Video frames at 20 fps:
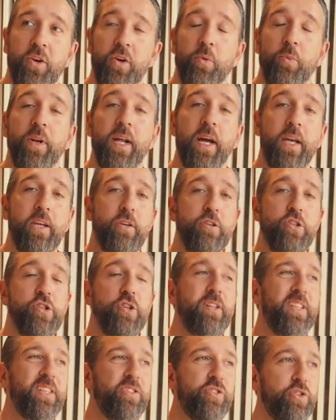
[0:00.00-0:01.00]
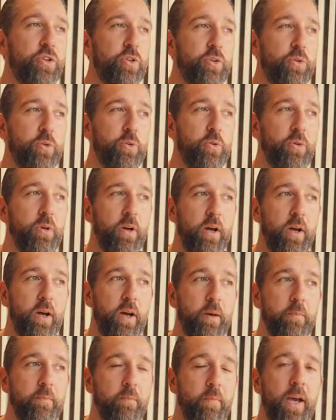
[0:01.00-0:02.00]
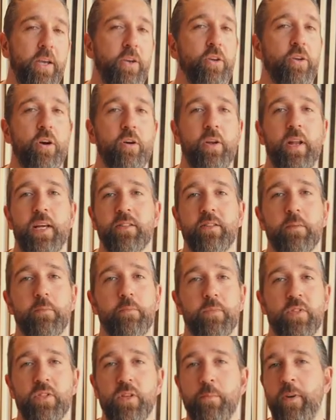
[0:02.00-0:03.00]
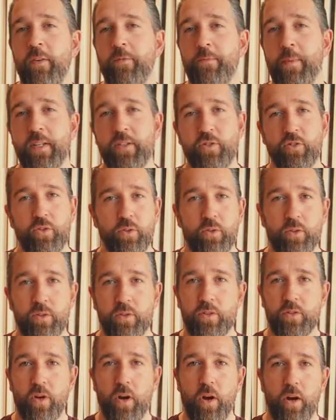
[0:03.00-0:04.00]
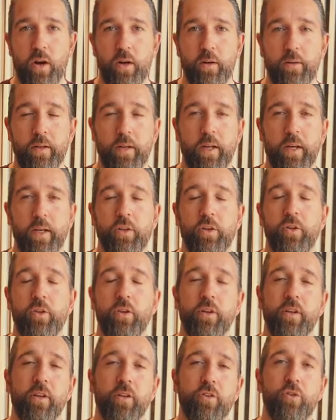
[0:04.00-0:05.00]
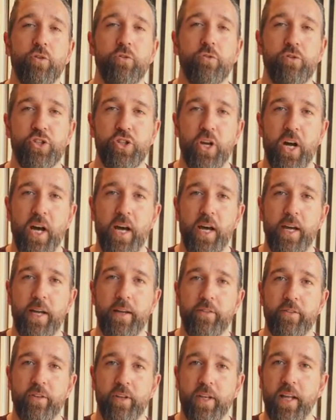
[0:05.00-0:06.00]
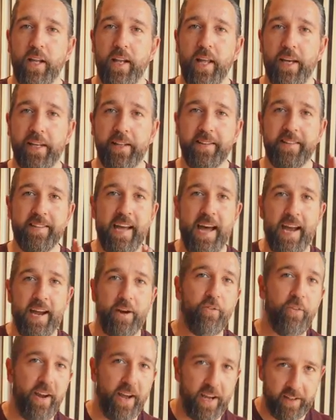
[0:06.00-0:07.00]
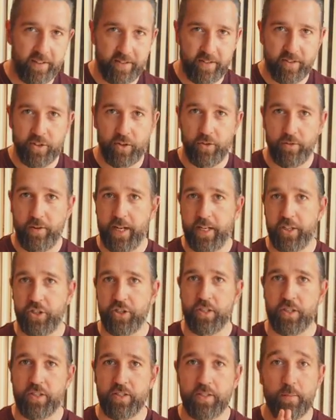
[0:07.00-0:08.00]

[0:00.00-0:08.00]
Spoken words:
What I usually do, like some of my students are they're too shy to get like a direct correction.